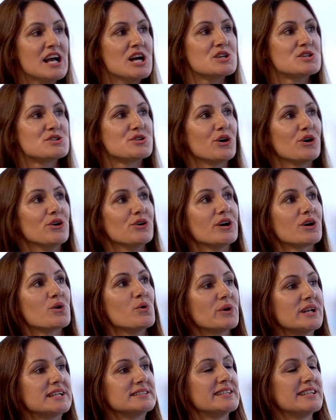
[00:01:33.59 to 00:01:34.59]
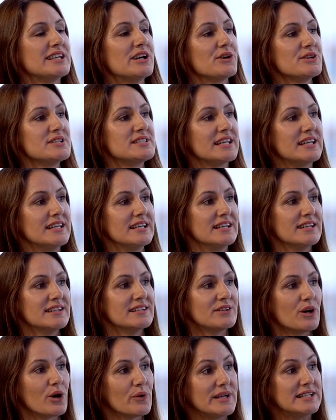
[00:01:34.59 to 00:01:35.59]
So according to the
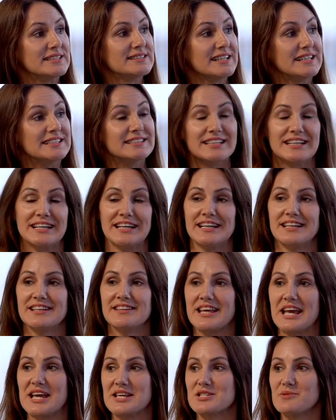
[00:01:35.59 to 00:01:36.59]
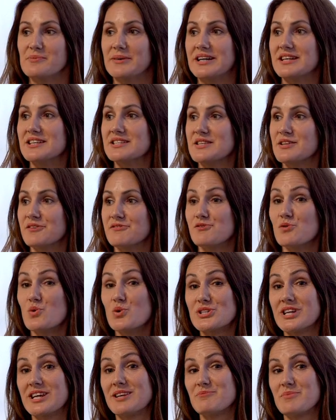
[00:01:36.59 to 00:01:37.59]
O E C D, the estimate is that
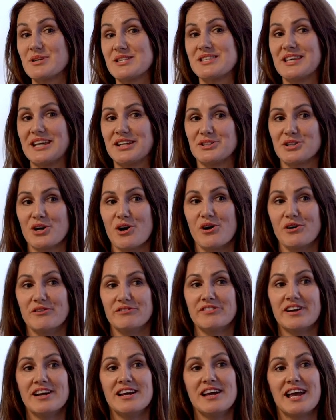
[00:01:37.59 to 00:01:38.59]
fourteen percent of